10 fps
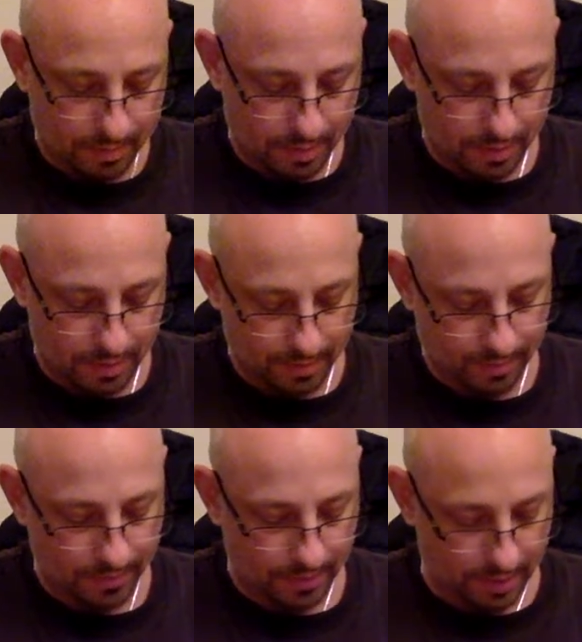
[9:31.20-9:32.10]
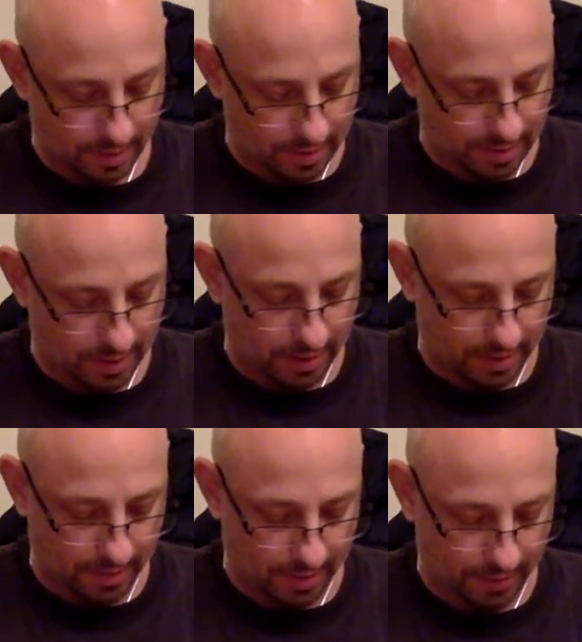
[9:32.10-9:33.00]
But I think
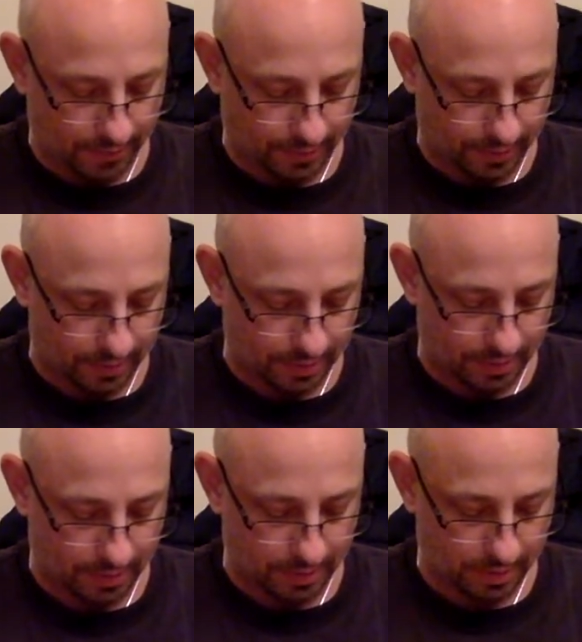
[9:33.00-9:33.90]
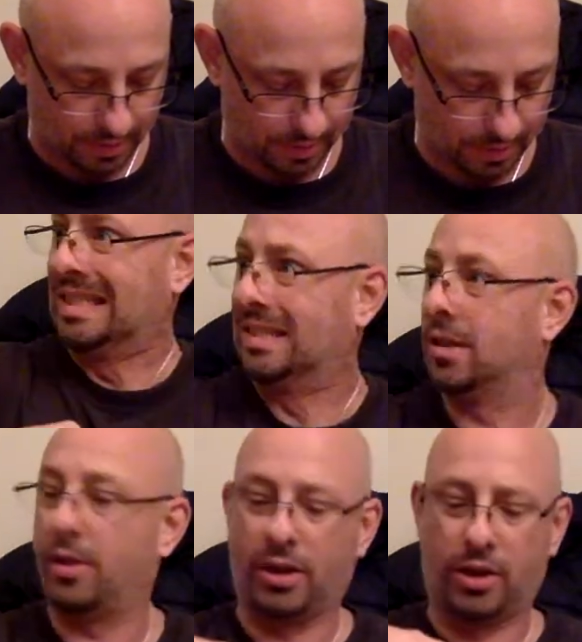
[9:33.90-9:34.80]
I might have fixed it.
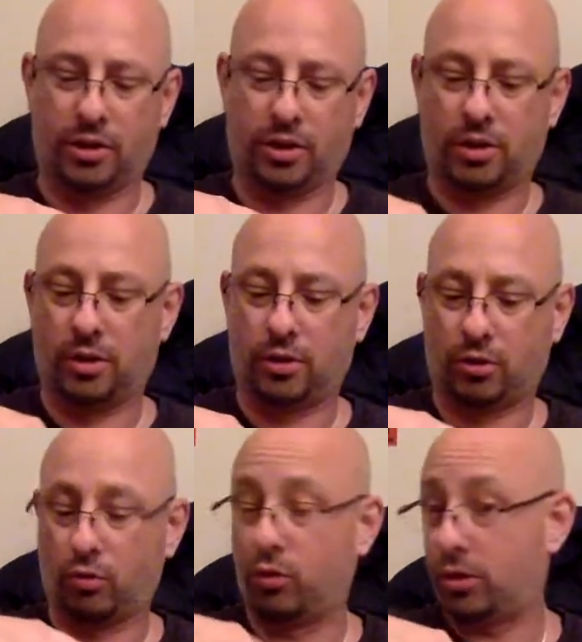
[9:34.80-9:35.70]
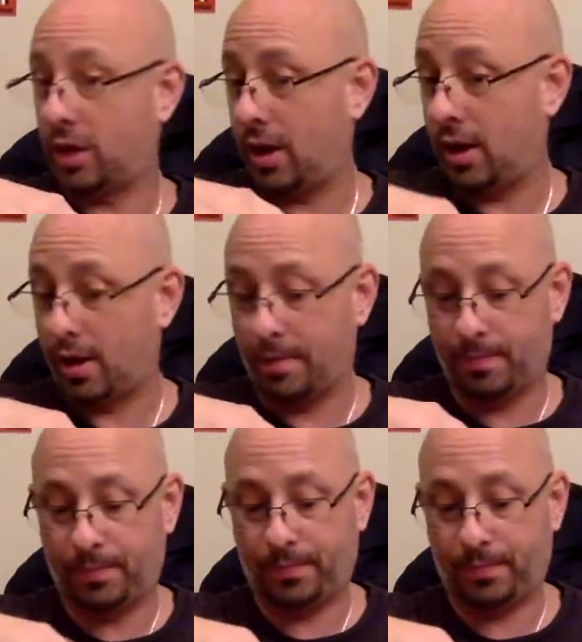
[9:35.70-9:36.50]
And then you just unscrew the top.